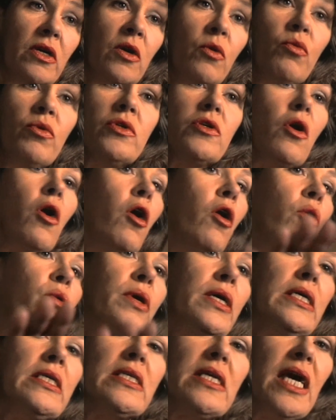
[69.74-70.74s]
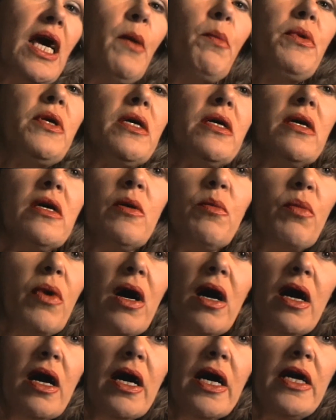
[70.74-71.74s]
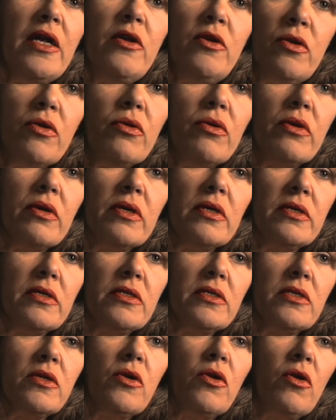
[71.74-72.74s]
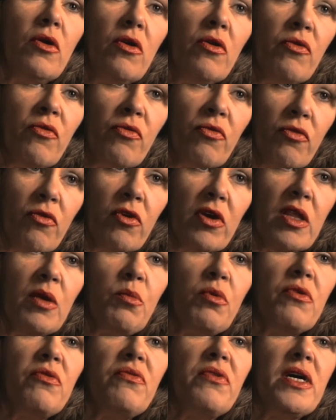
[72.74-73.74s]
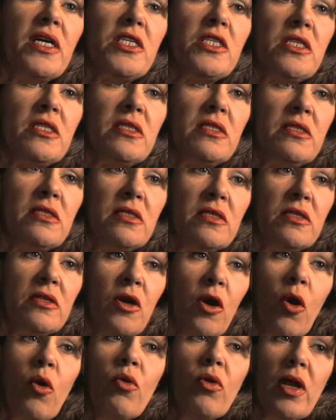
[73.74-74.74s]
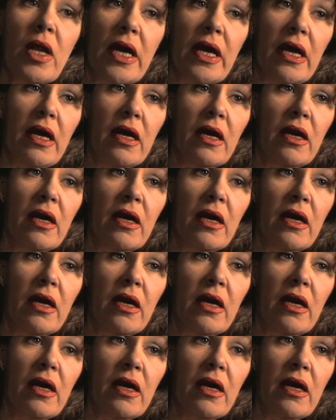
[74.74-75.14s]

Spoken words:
It was always kept behind doors for the profession only.